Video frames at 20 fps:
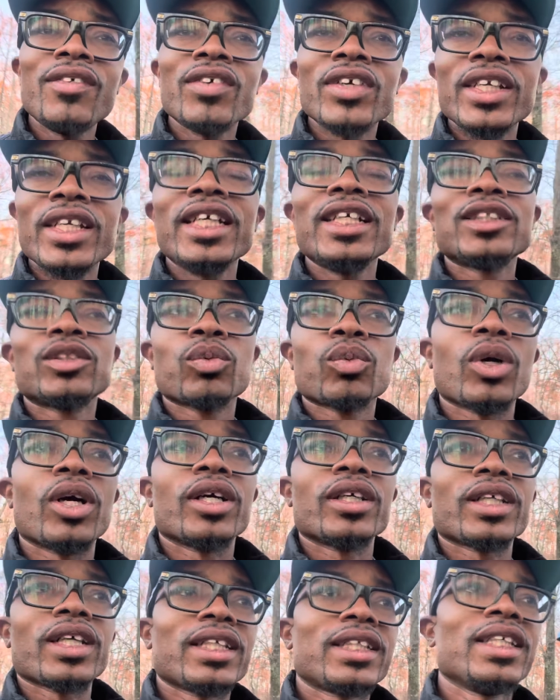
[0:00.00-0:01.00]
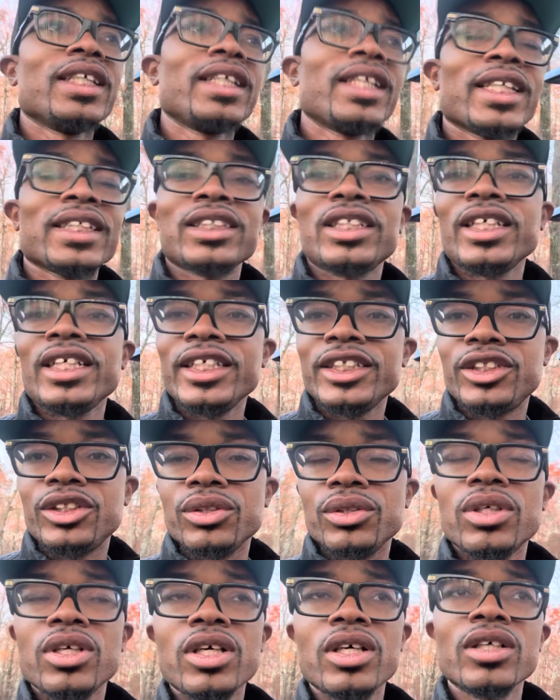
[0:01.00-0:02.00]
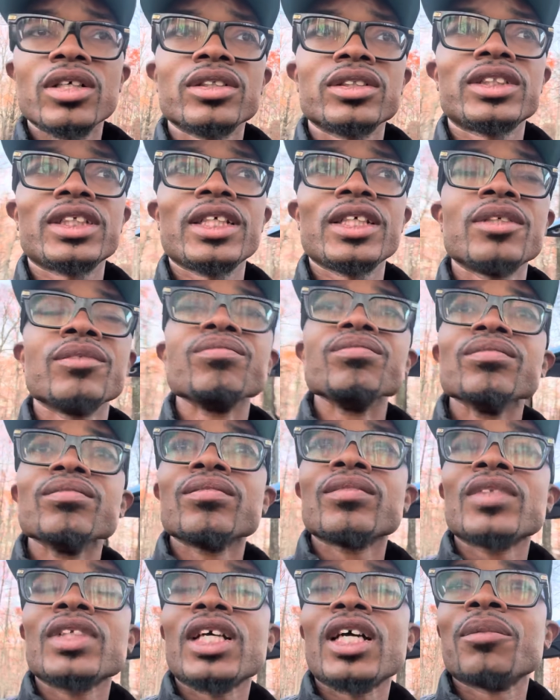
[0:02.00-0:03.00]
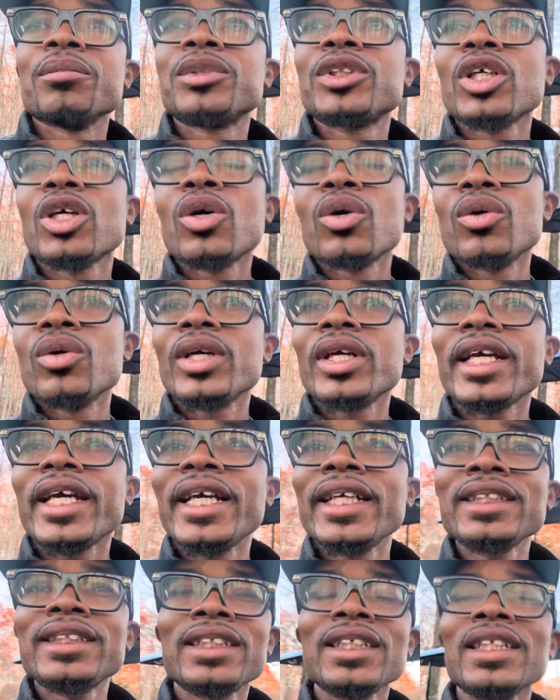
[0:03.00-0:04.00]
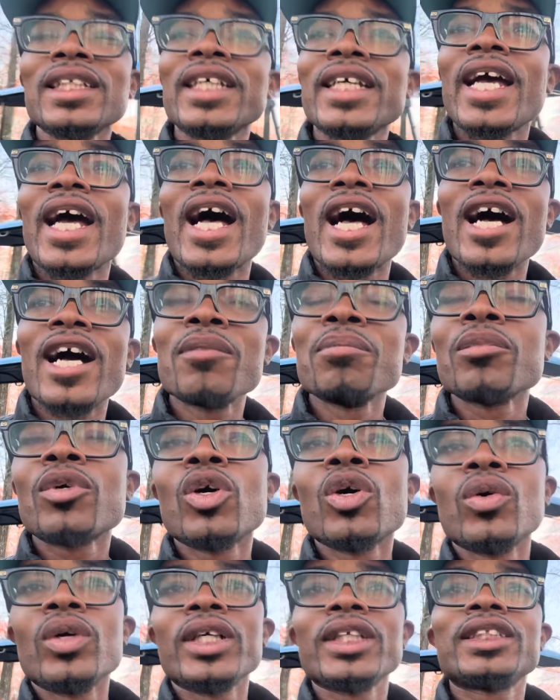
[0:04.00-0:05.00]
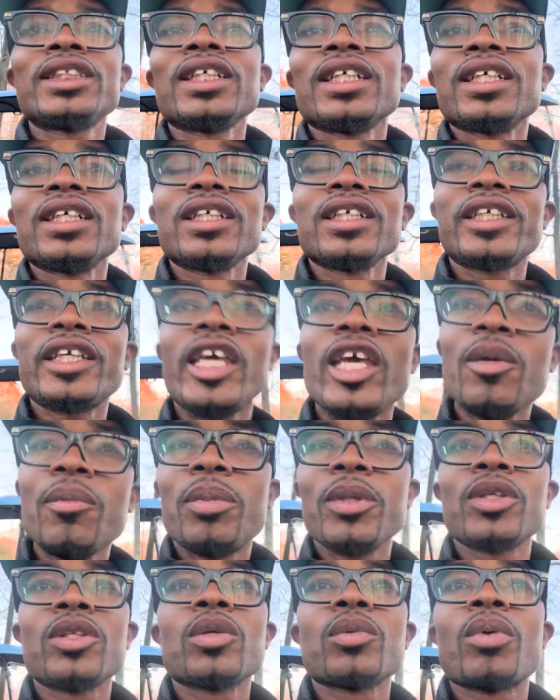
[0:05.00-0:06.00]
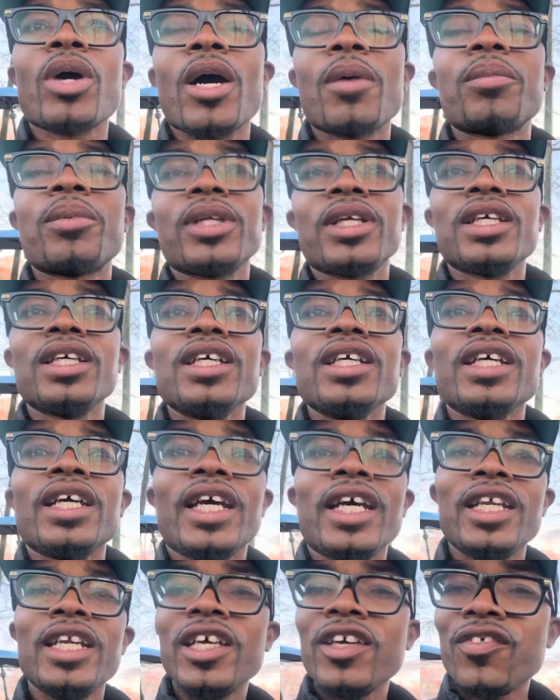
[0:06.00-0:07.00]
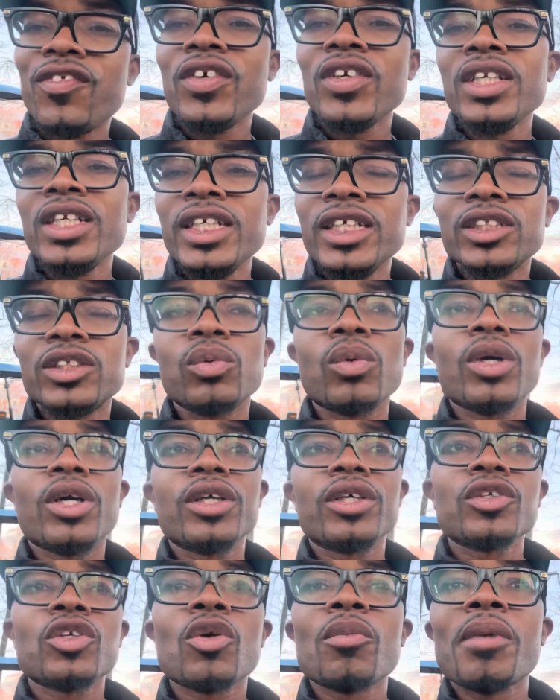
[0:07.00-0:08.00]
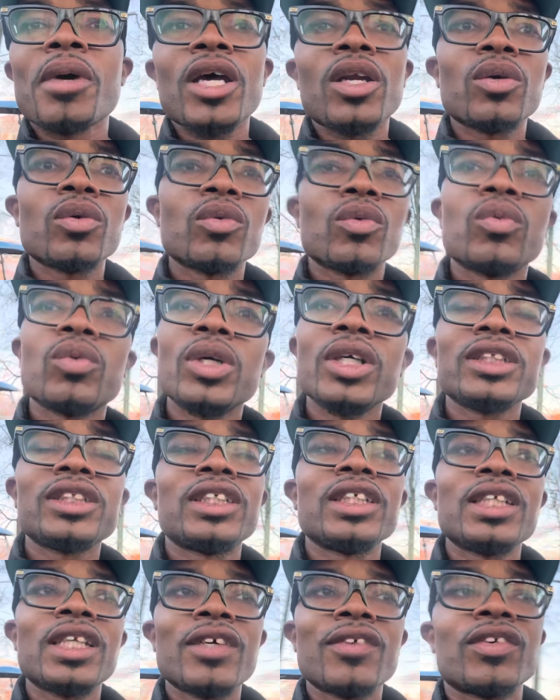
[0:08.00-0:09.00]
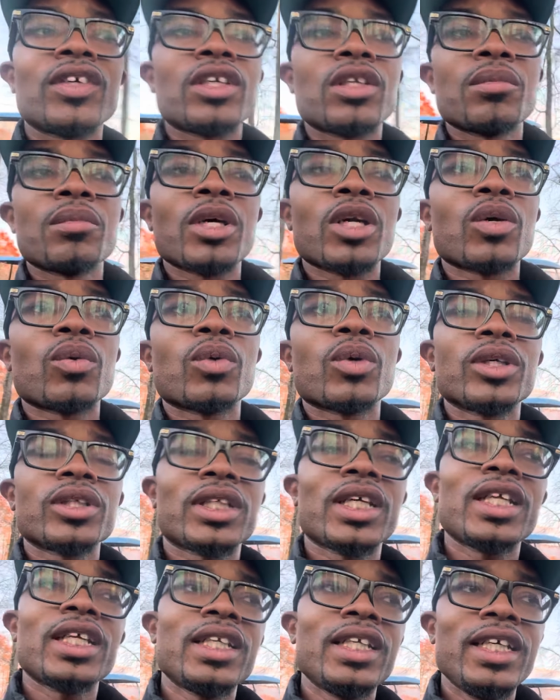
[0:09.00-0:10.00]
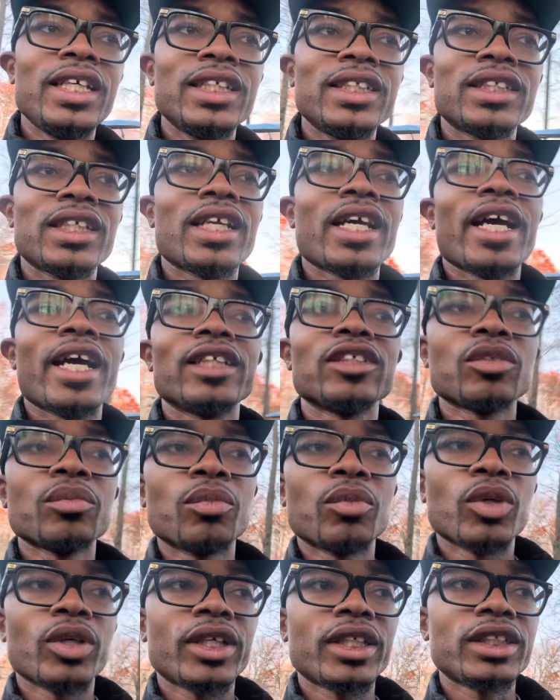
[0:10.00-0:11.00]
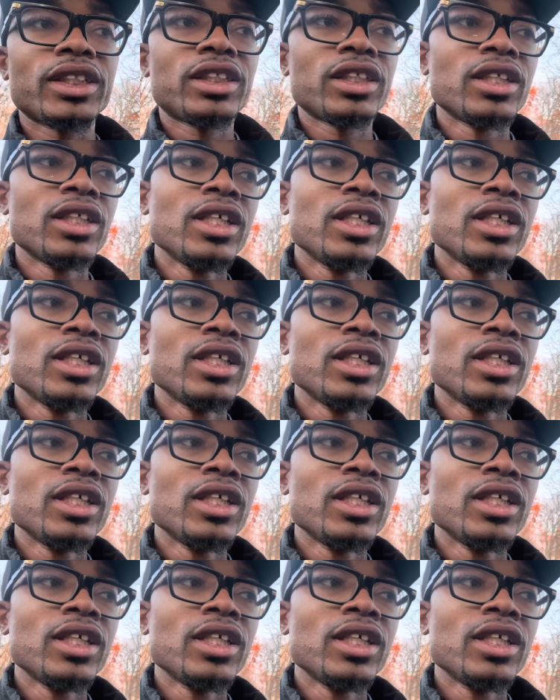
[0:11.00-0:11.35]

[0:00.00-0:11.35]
it needs work. I think that's the issue. See, so instantly I'm going to keeping the property, and if it needs work, no matter what significant amount of work that it needs, and it has a mortgage,